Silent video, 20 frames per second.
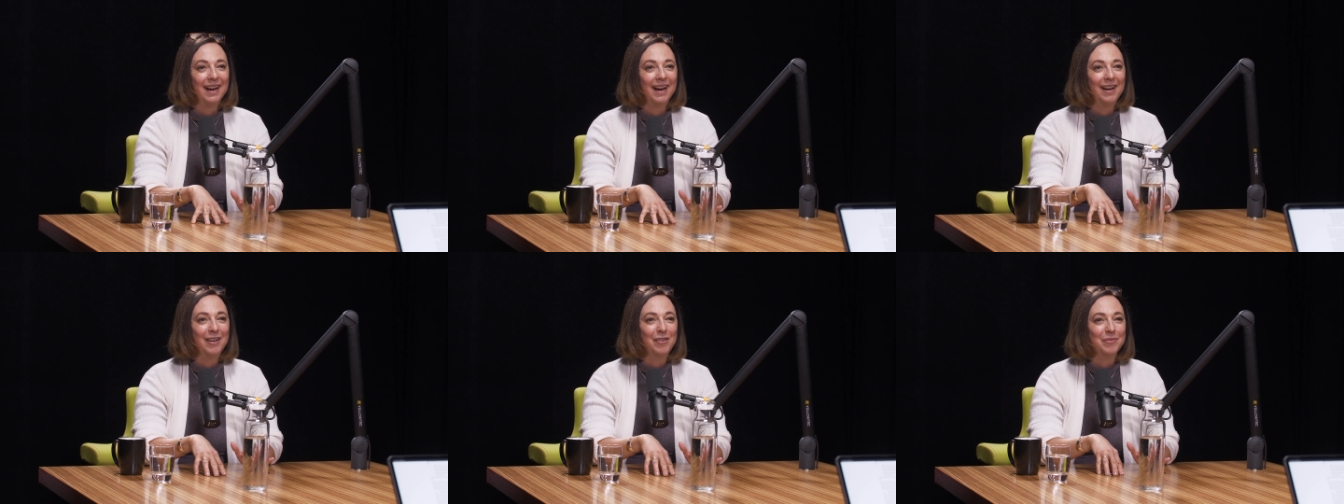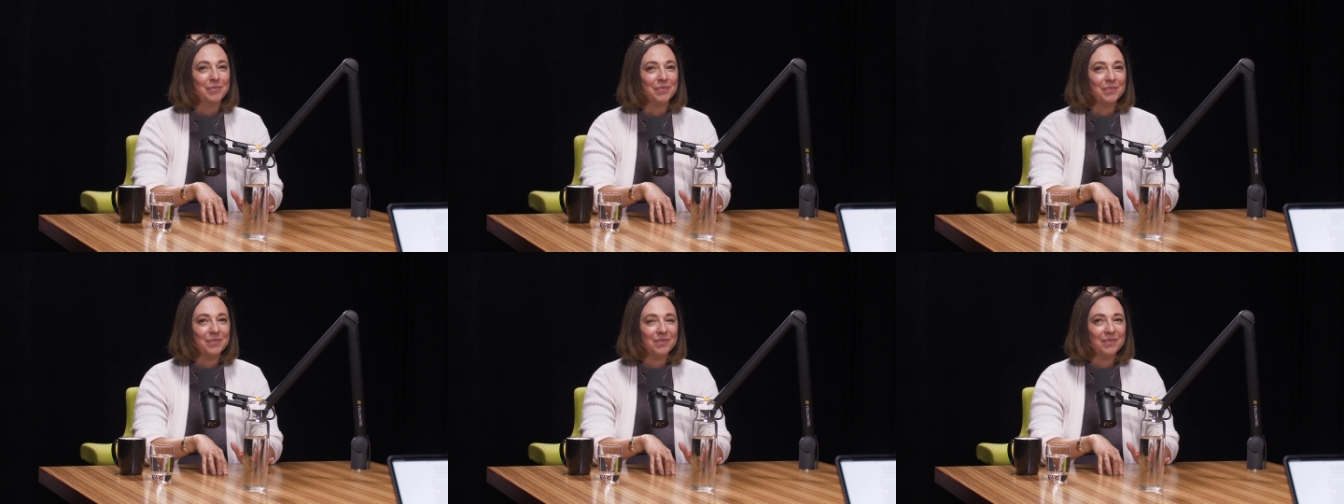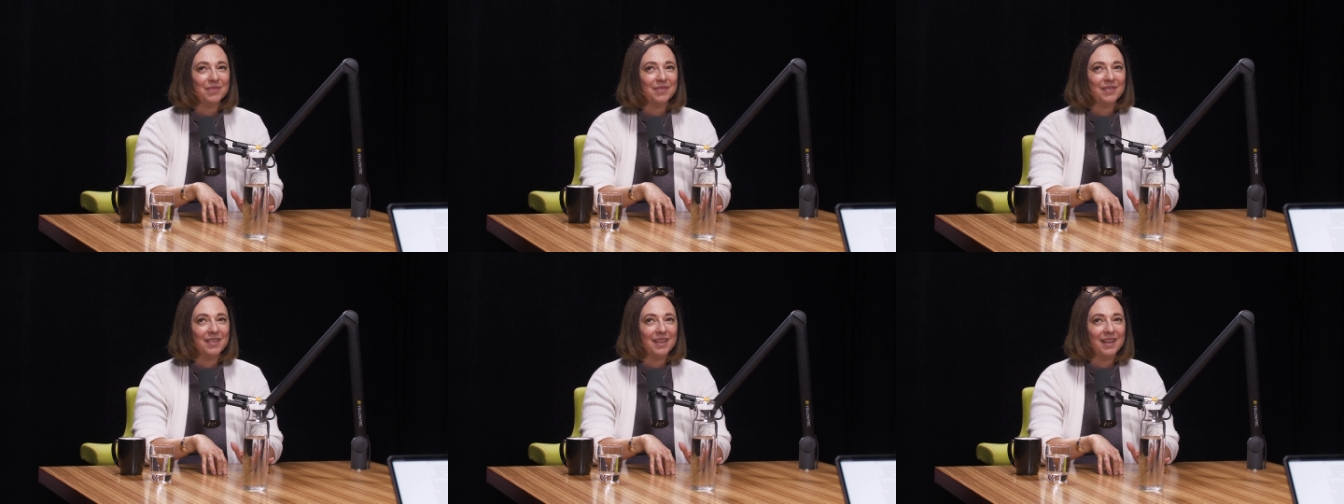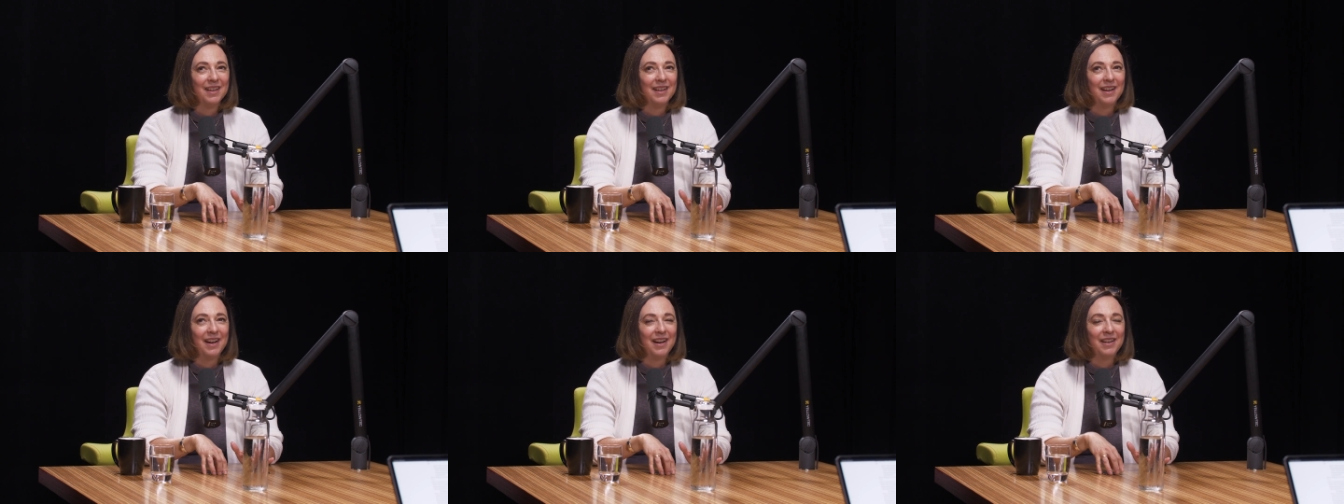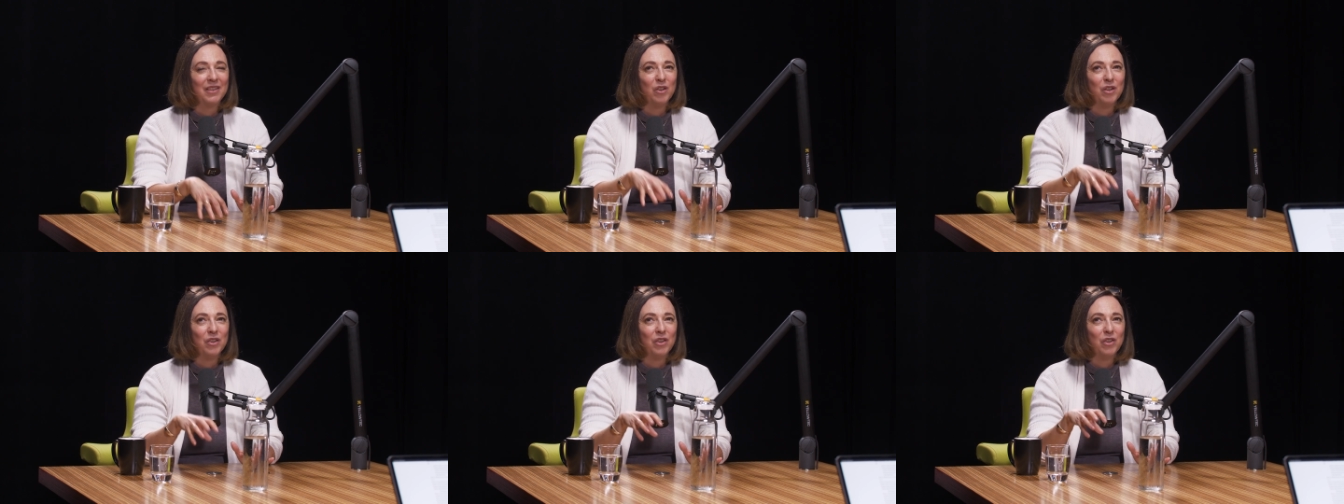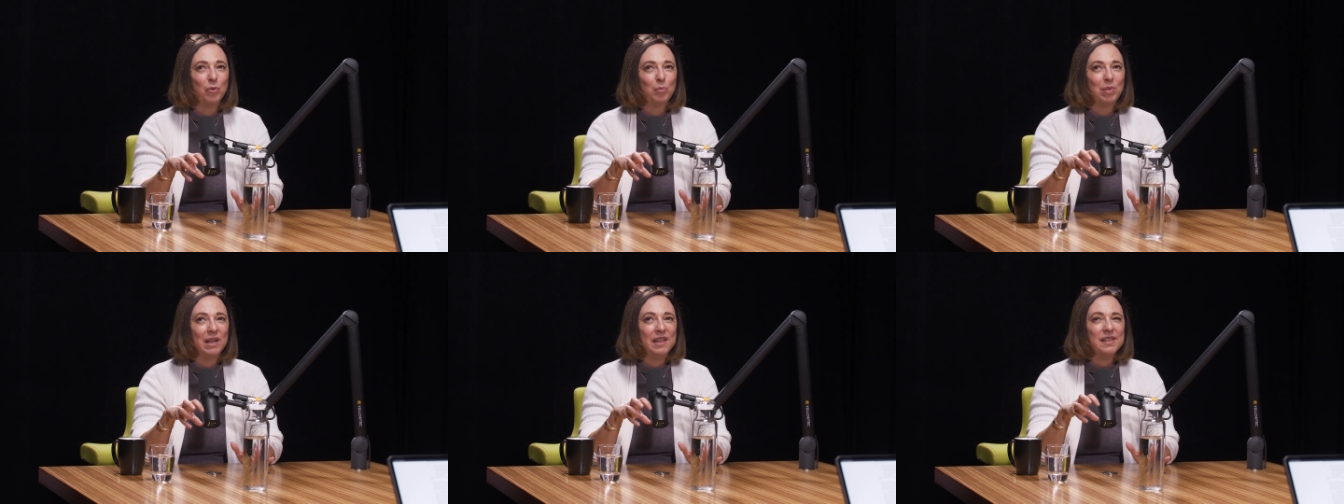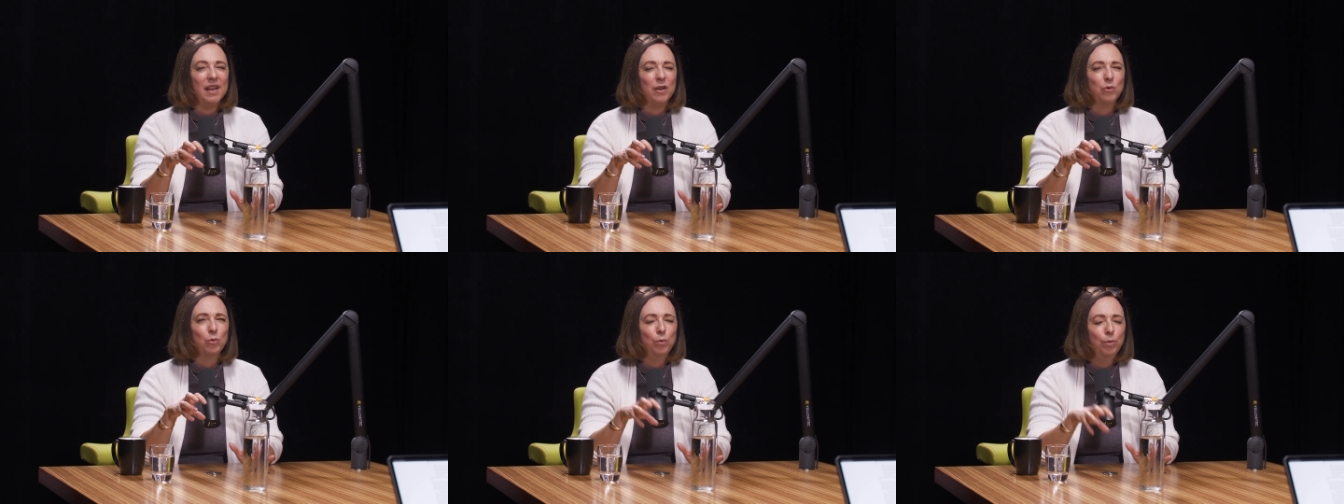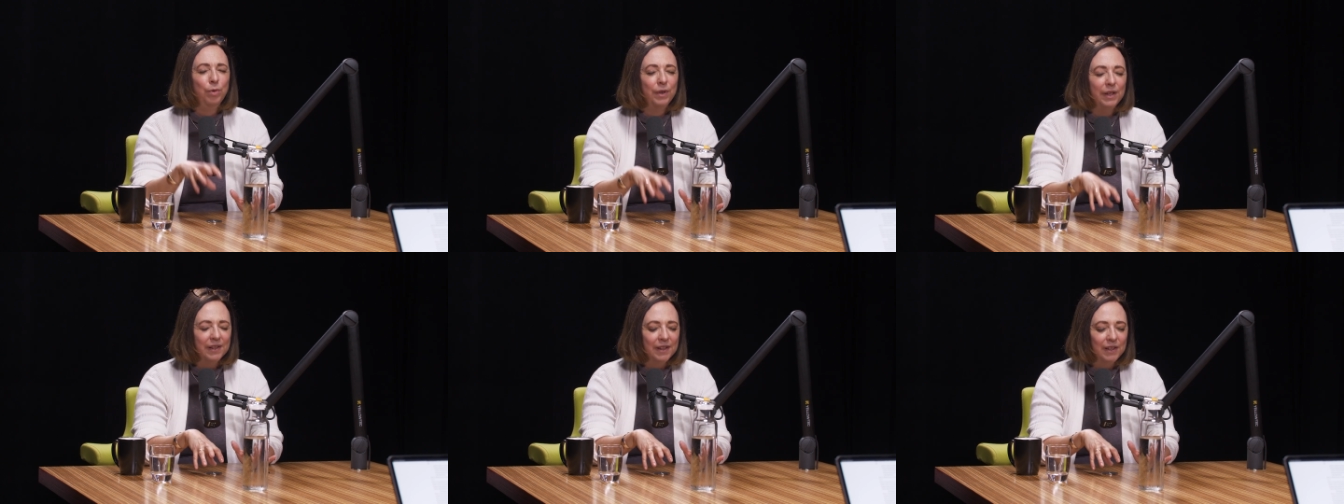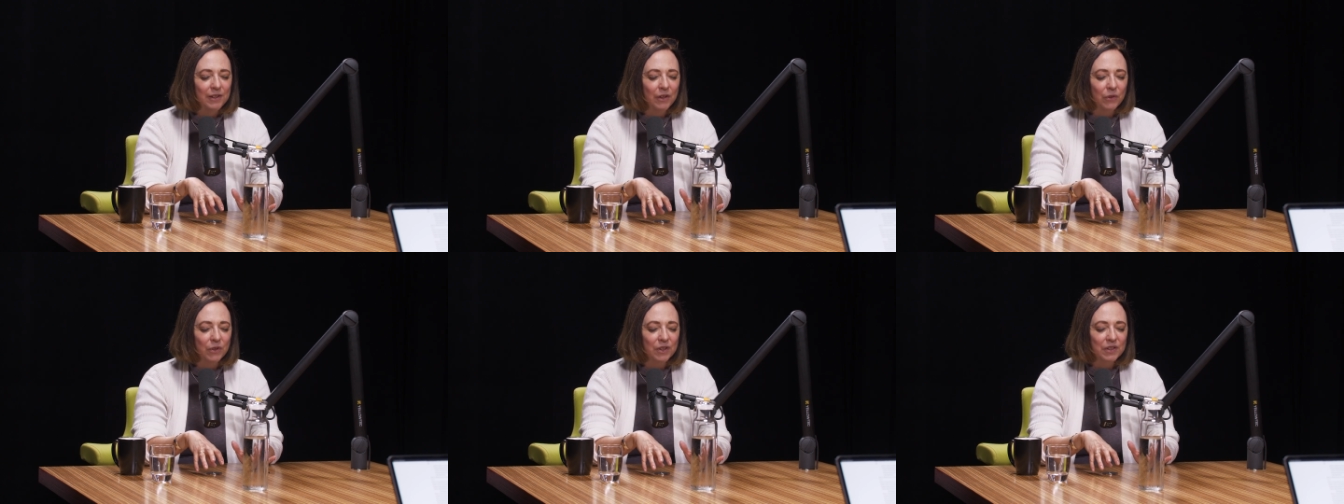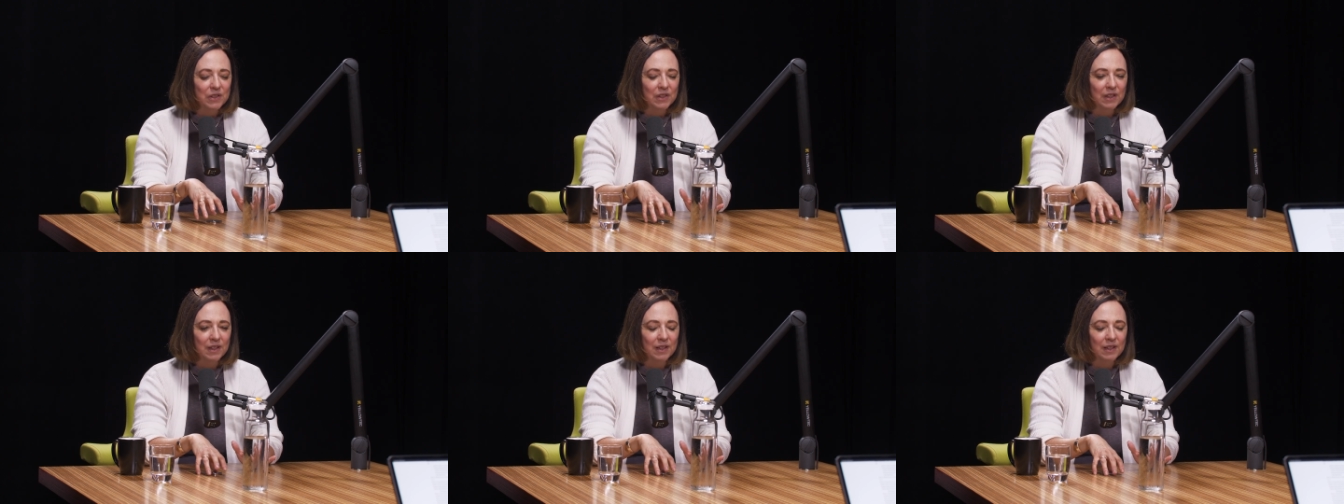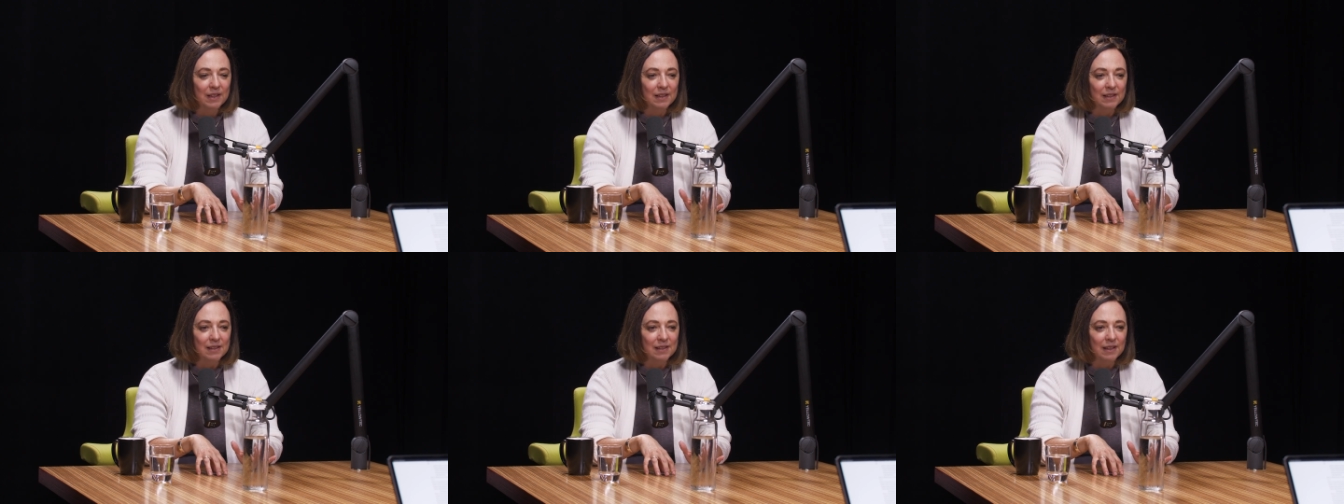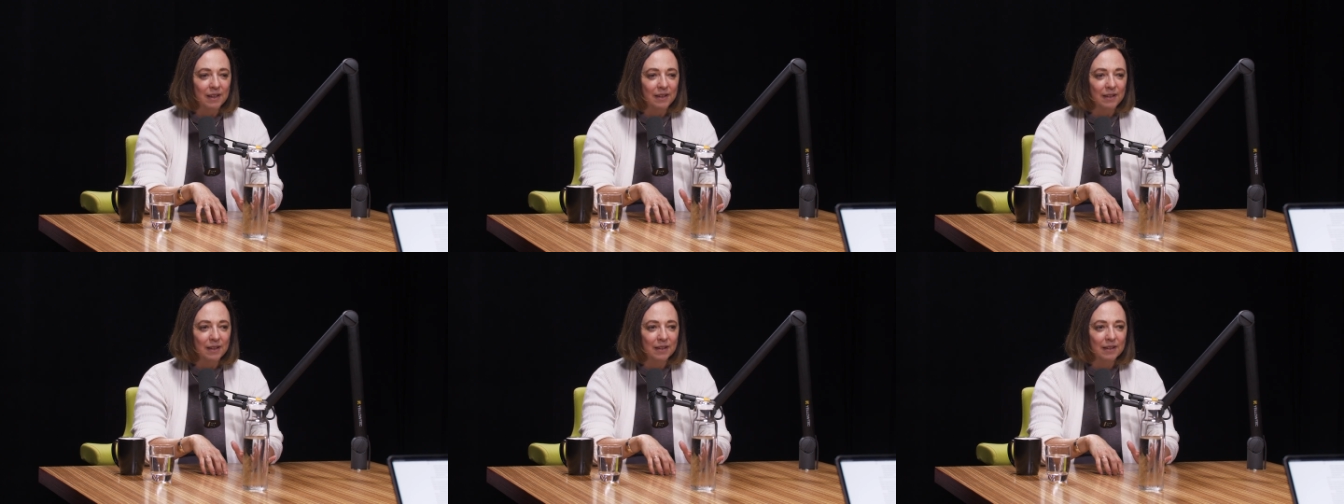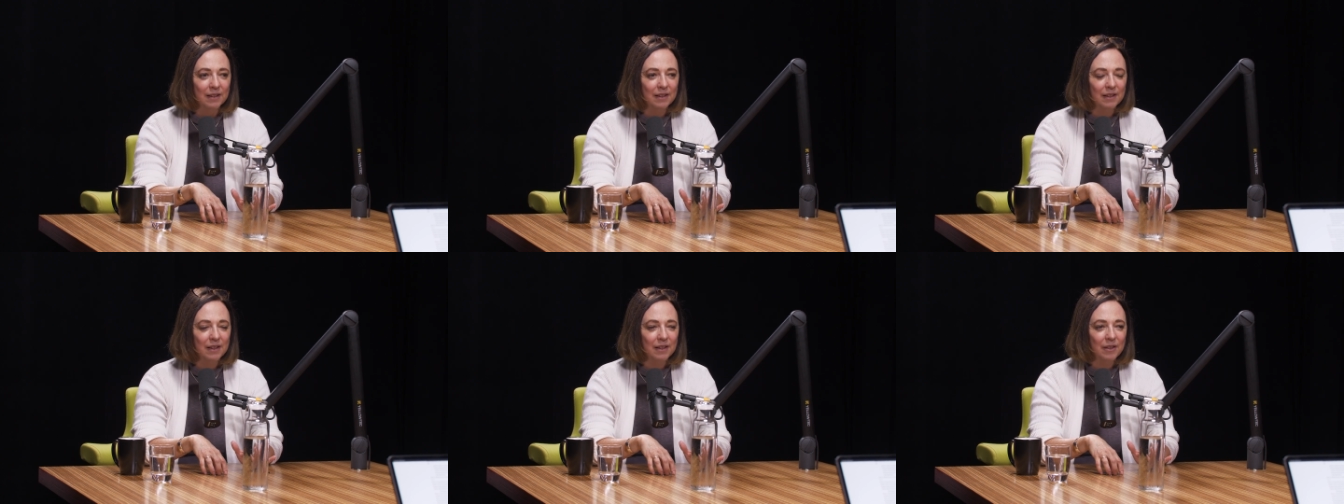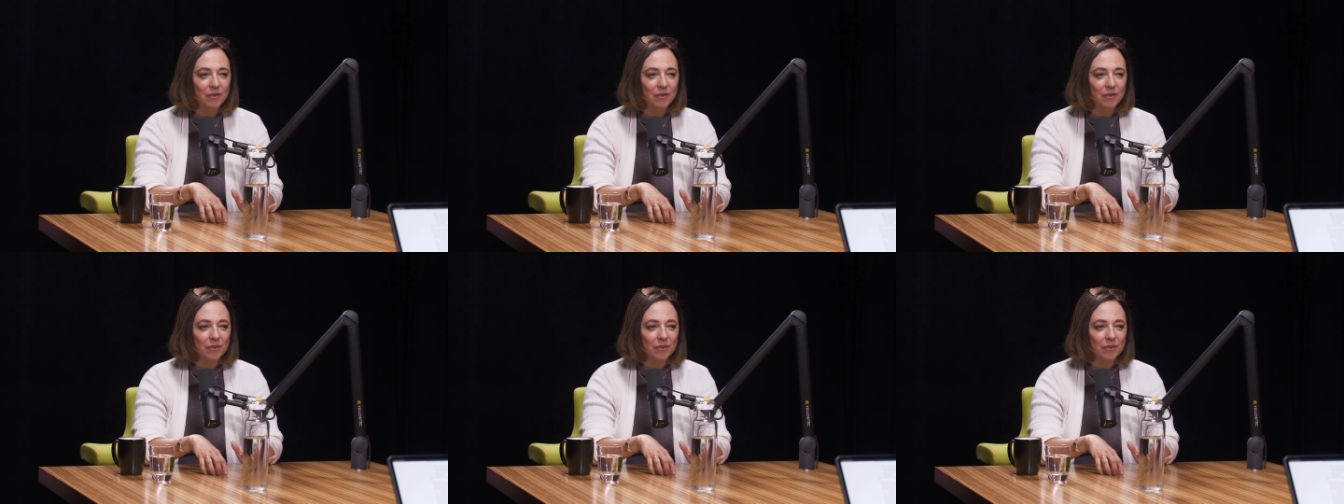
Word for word: Um, and the, the place I really noticed it is like